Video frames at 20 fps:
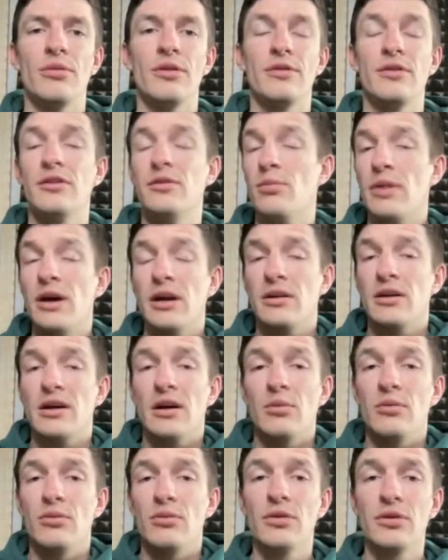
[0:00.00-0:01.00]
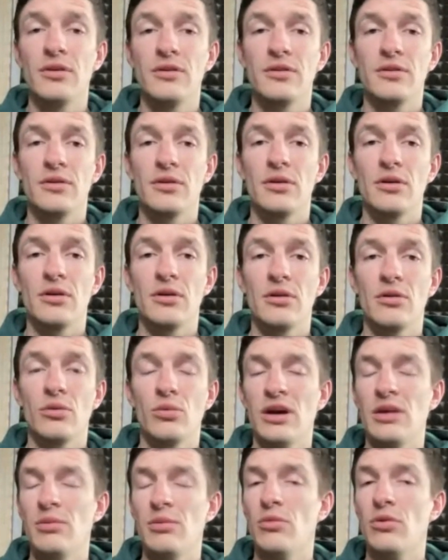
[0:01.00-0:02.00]
this might come with
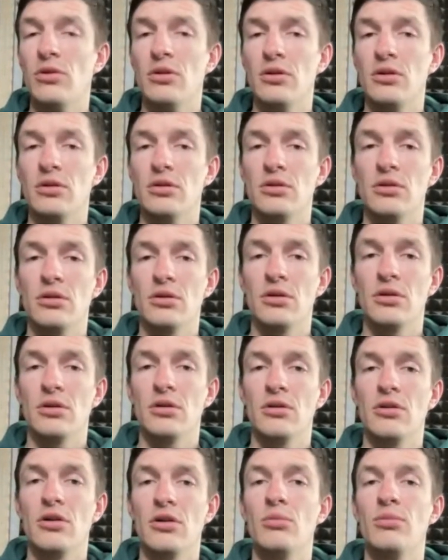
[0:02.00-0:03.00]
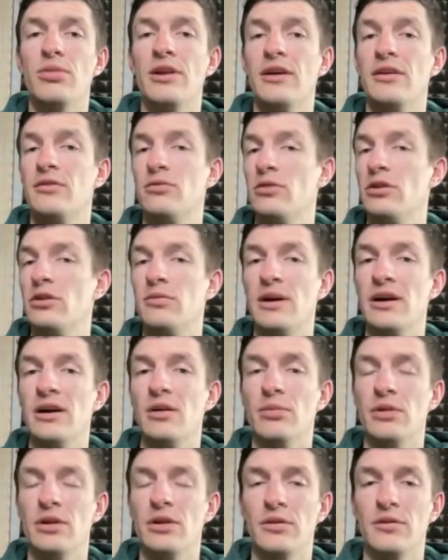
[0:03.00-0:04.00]
way more complex
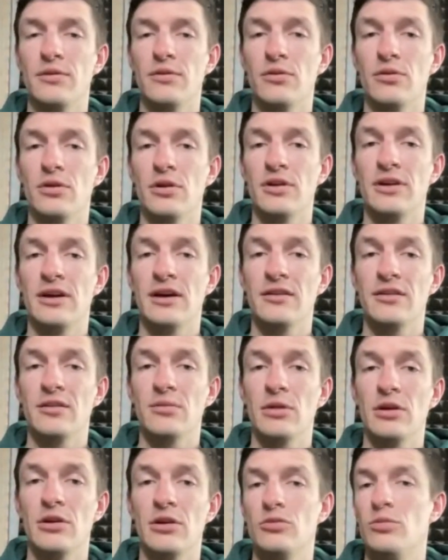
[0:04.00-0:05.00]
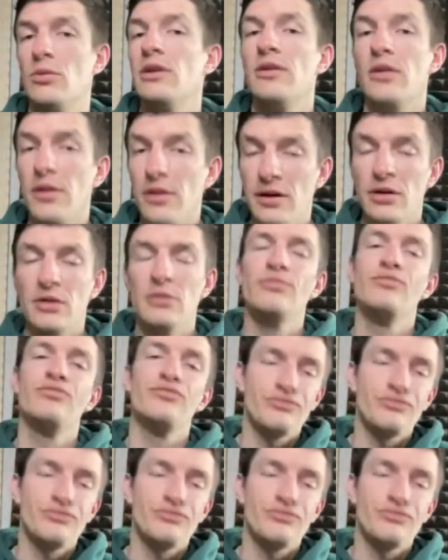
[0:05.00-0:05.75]
requirements for a task management. And there,